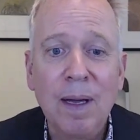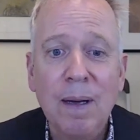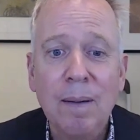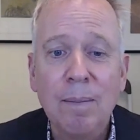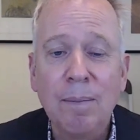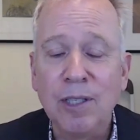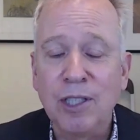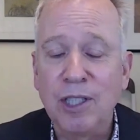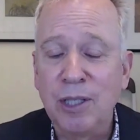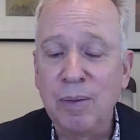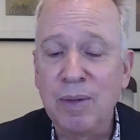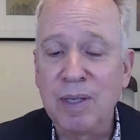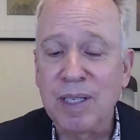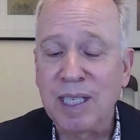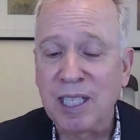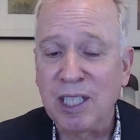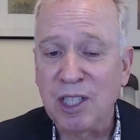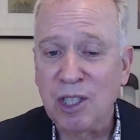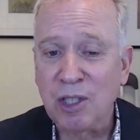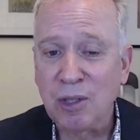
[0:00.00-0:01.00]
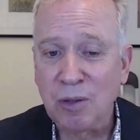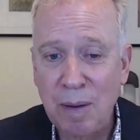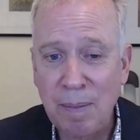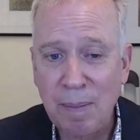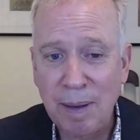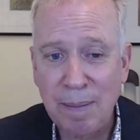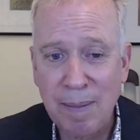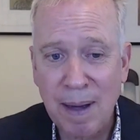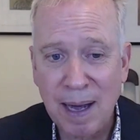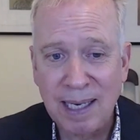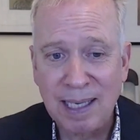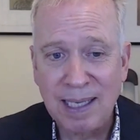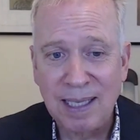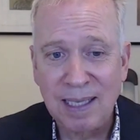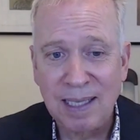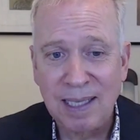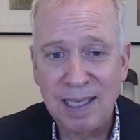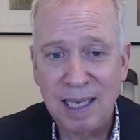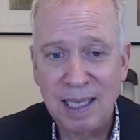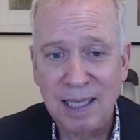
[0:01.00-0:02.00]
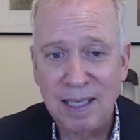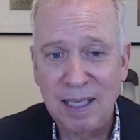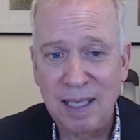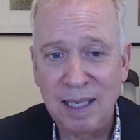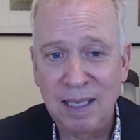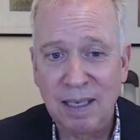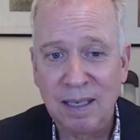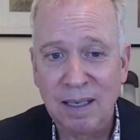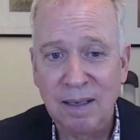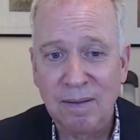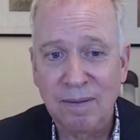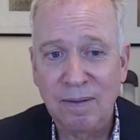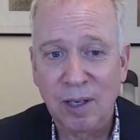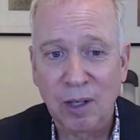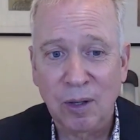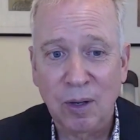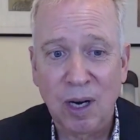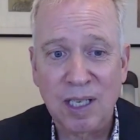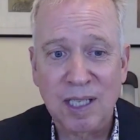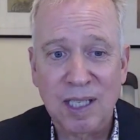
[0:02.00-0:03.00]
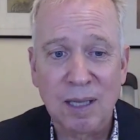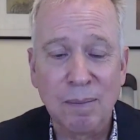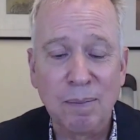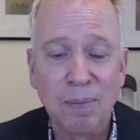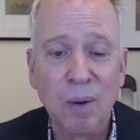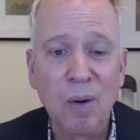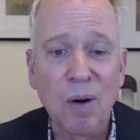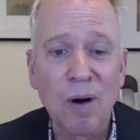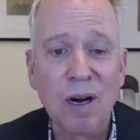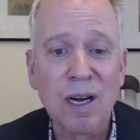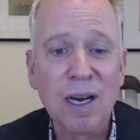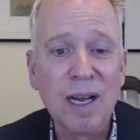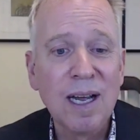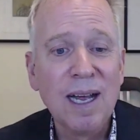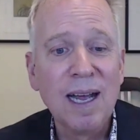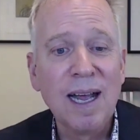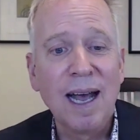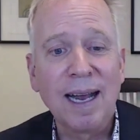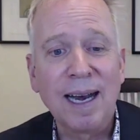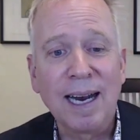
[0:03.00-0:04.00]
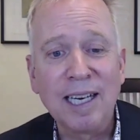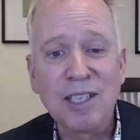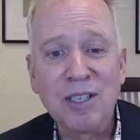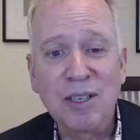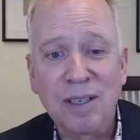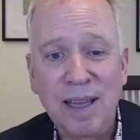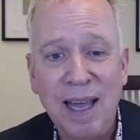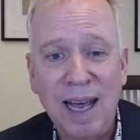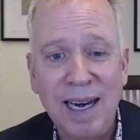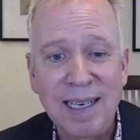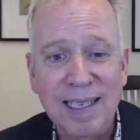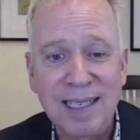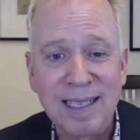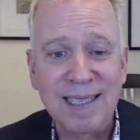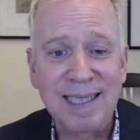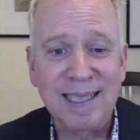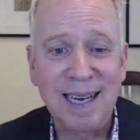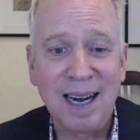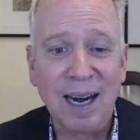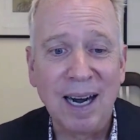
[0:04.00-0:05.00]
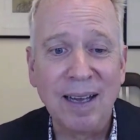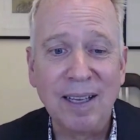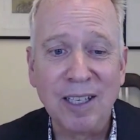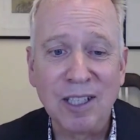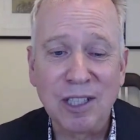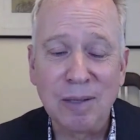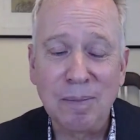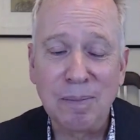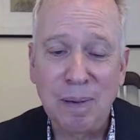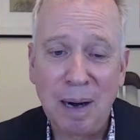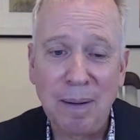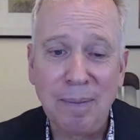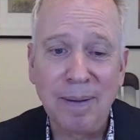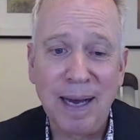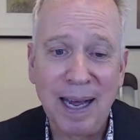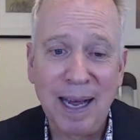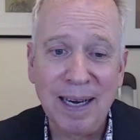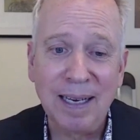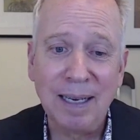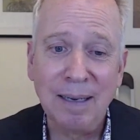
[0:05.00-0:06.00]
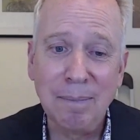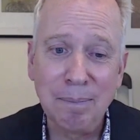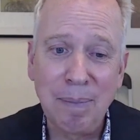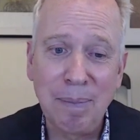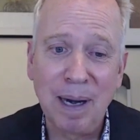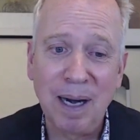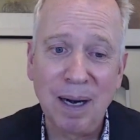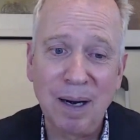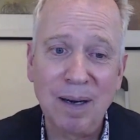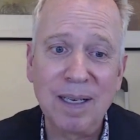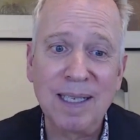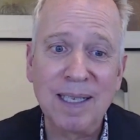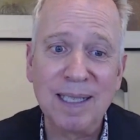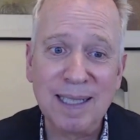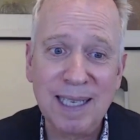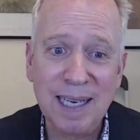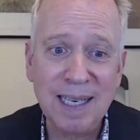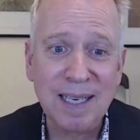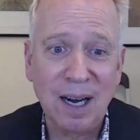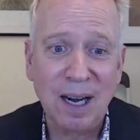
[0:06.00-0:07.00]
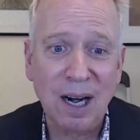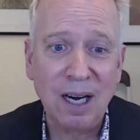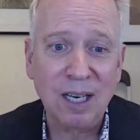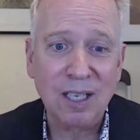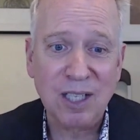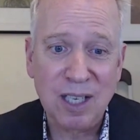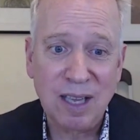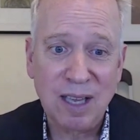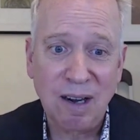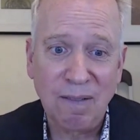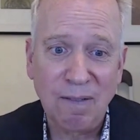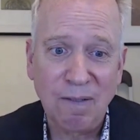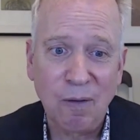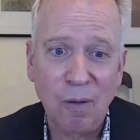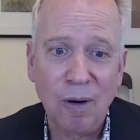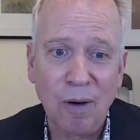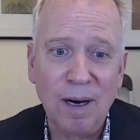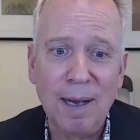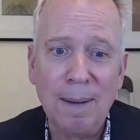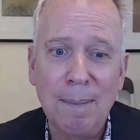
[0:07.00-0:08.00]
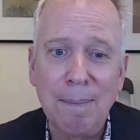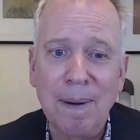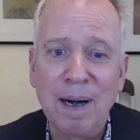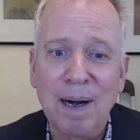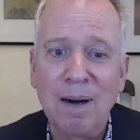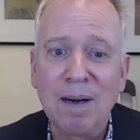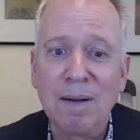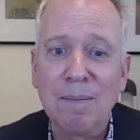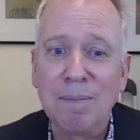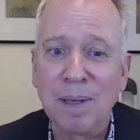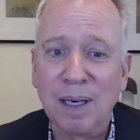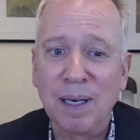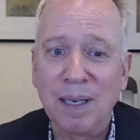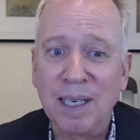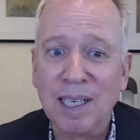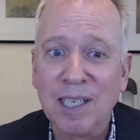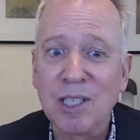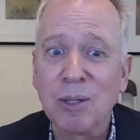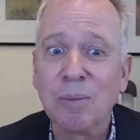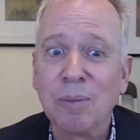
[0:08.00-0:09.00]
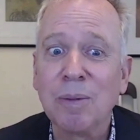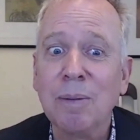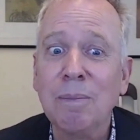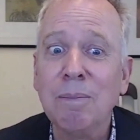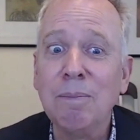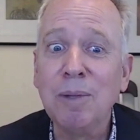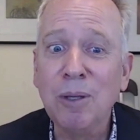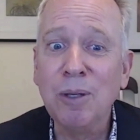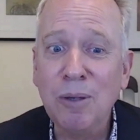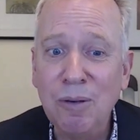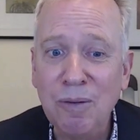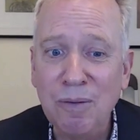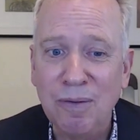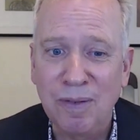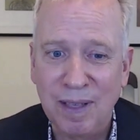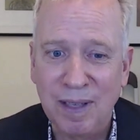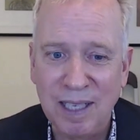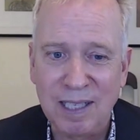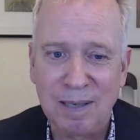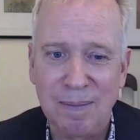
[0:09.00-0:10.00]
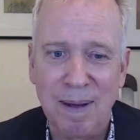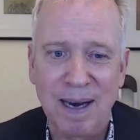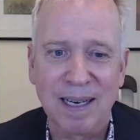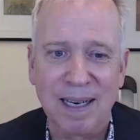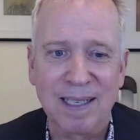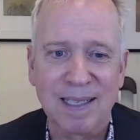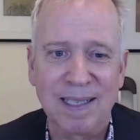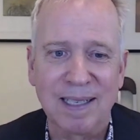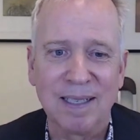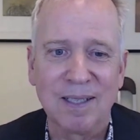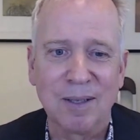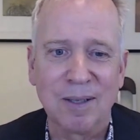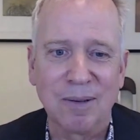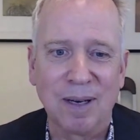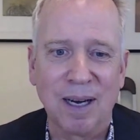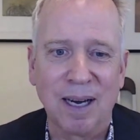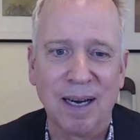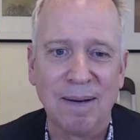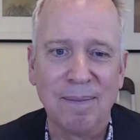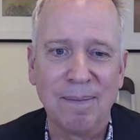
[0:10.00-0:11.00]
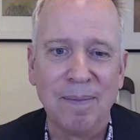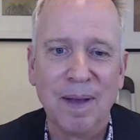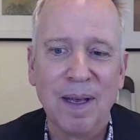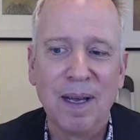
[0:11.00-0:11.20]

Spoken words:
But she was extremely medicine sensitive across the board. And I took that as a sign that she probably had impaired detox, therefore impaired ability to remove these medicines, okay?